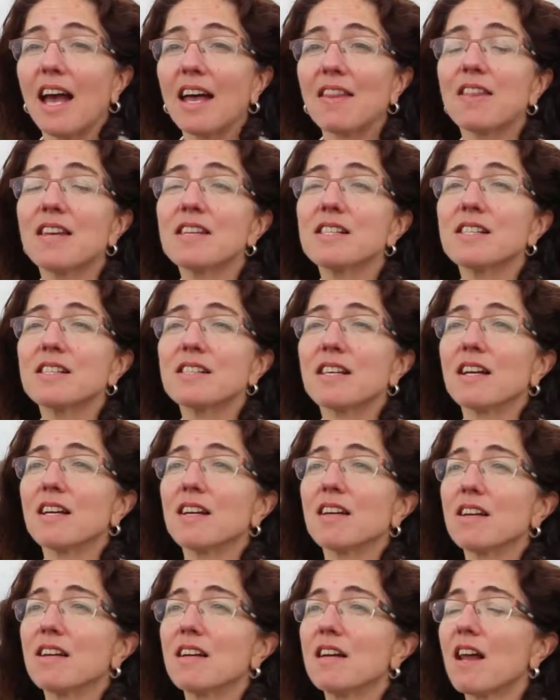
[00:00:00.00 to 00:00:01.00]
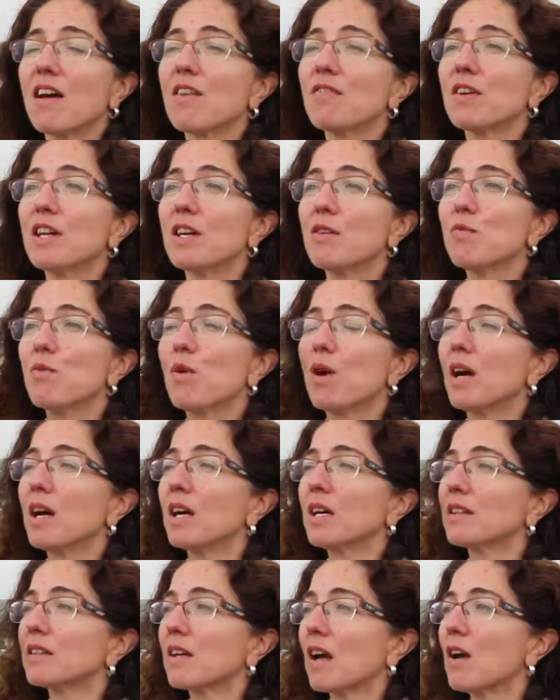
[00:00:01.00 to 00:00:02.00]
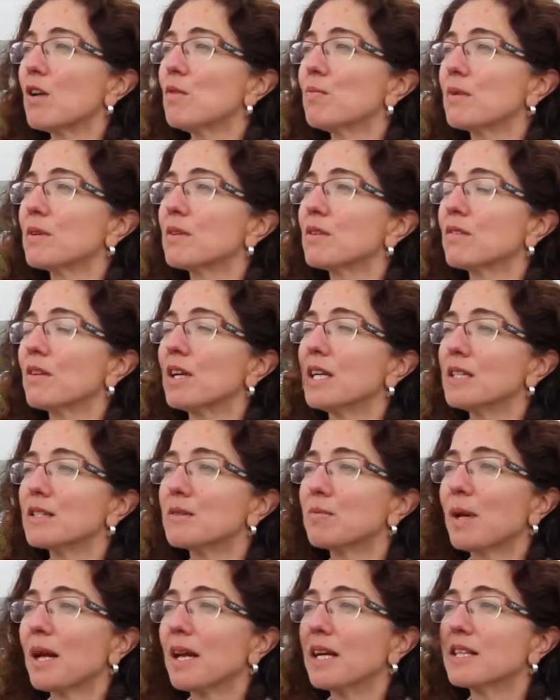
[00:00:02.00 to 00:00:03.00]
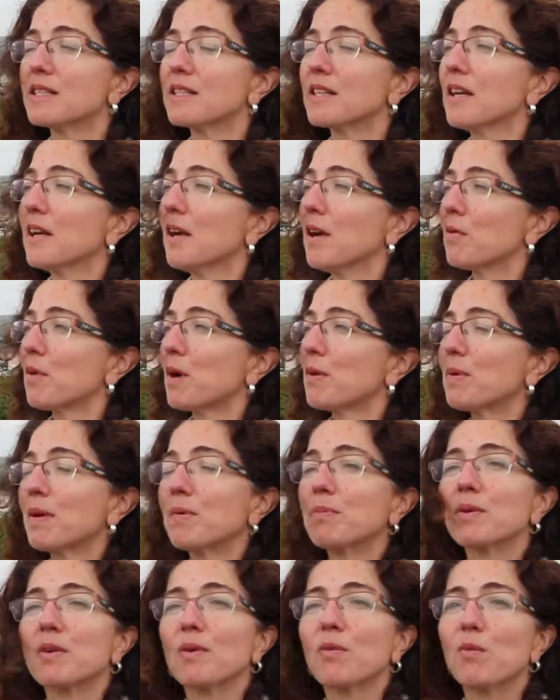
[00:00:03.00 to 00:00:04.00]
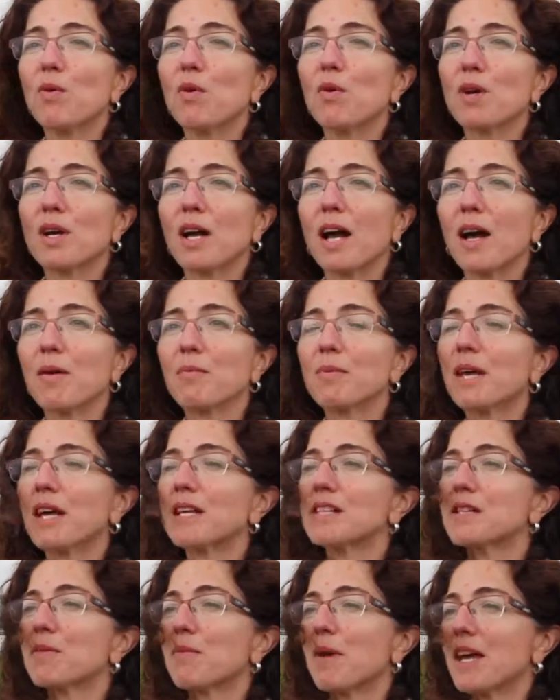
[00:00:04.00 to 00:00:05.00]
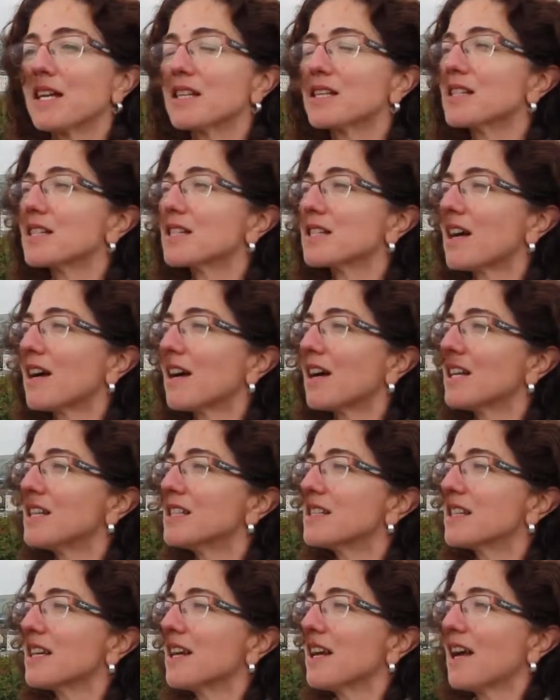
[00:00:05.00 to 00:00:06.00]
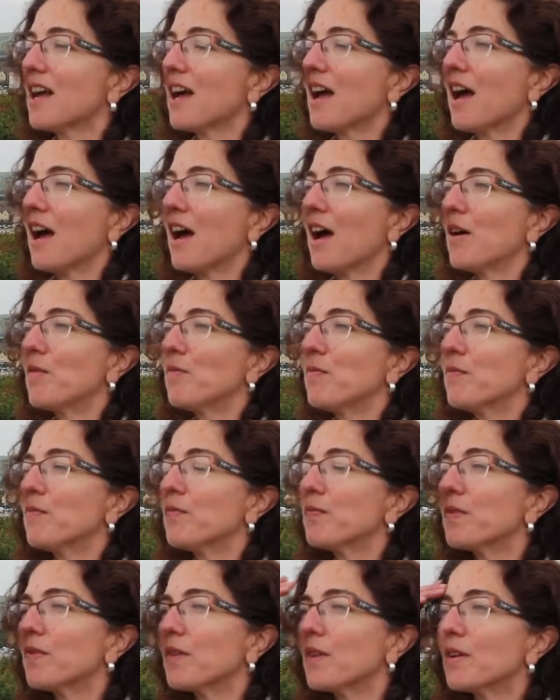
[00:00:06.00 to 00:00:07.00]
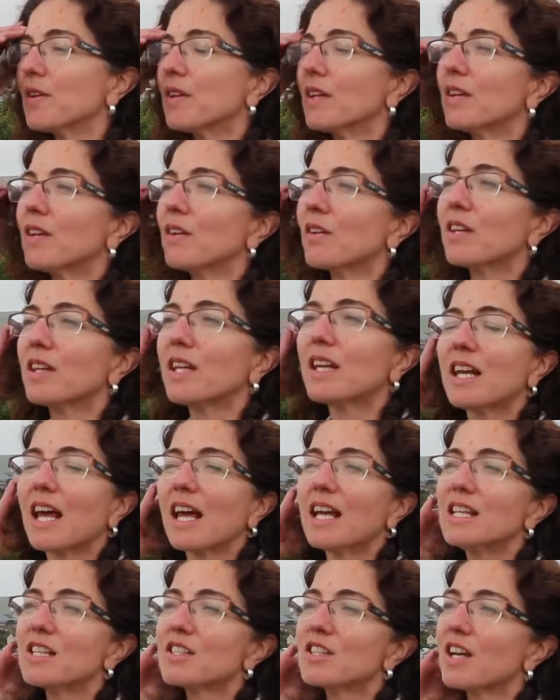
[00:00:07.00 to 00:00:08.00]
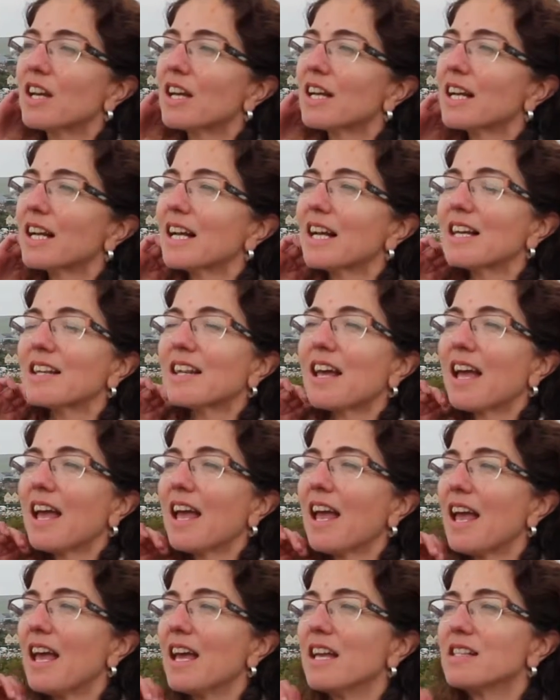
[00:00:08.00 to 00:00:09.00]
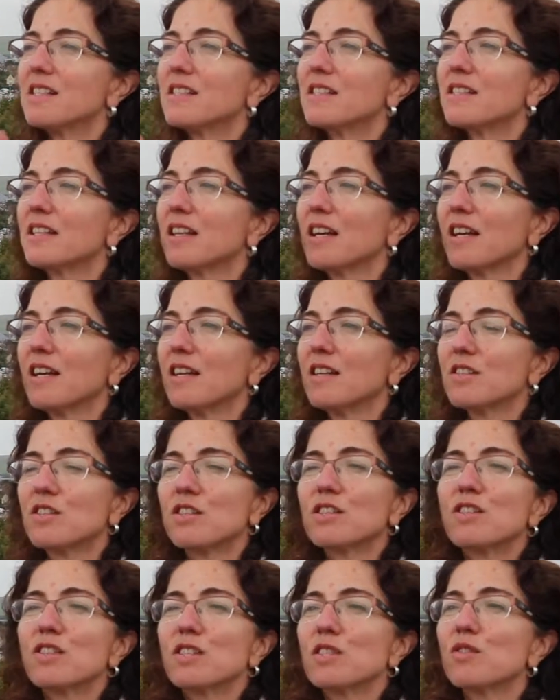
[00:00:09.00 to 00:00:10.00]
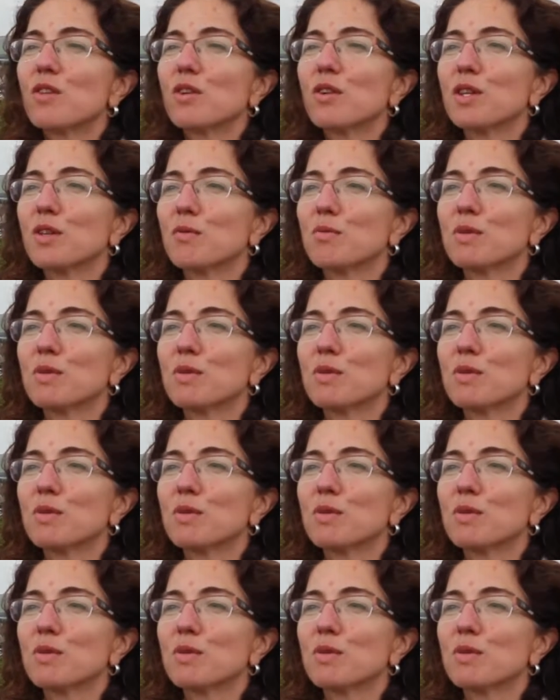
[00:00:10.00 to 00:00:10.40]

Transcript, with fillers: And this is a lovely, wild, open green space where people can walk up, get some exercise, um, look nature, clear their heads, just enjoy